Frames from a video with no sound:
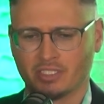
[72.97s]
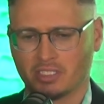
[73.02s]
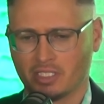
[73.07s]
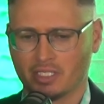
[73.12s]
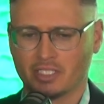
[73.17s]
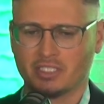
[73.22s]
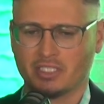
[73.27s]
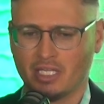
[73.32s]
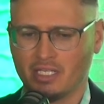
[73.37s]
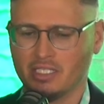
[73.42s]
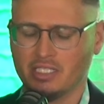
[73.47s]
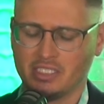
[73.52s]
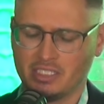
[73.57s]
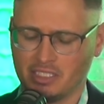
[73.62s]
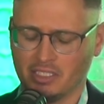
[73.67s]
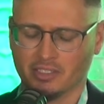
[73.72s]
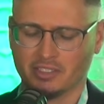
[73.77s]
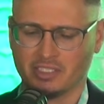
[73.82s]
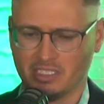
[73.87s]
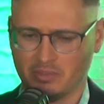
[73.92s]
is going to send in
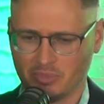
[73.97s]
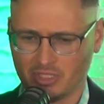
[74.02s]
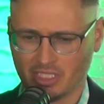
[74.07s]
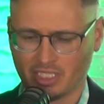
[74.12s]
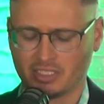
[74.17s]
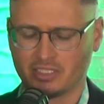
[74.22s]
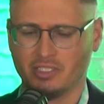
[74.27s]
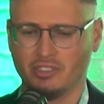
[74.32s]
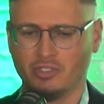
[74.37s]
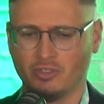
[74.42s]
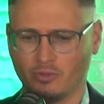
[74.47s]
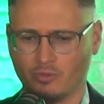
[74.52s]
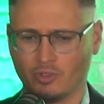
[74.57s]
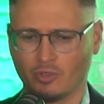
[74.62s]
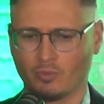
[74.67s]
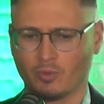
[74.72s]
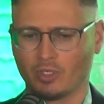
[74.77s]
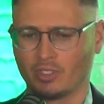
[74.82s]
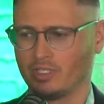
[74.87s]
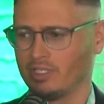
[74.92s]
SEAL Team 6 and do it,
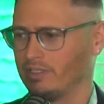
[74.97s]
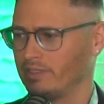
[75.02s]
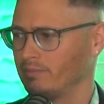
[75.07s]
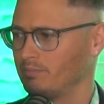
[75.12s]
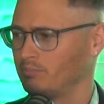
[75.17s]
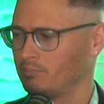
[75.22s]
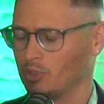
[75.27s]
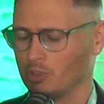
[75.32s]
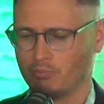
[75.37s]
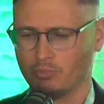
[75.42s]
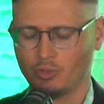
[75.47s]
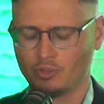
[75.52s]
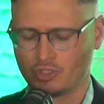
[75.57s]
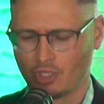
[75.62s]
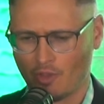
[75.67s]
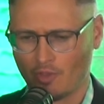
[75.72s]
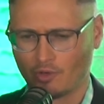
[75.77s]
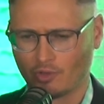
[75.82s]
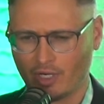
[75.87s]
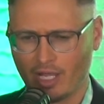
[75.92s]
or we're going to put boots
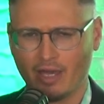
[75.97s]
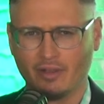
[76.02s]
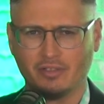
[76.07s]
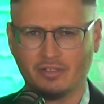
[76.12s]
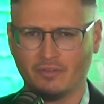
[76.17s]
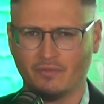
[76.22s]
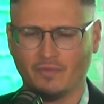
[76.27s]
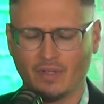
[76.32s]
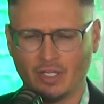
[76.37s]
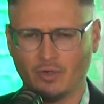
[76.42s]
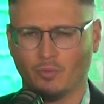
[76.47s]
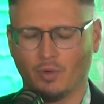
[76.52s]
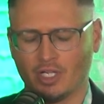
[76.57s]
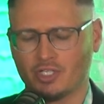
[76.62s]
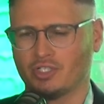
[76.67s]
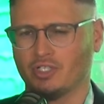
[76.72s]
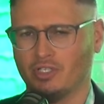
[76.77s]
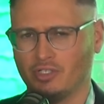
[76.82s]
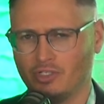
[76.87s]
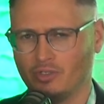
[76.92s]
on the ground and invade
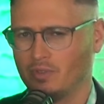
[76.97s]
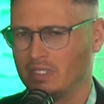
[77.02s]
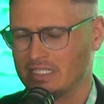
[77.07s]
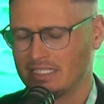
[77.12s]
Russia and do it.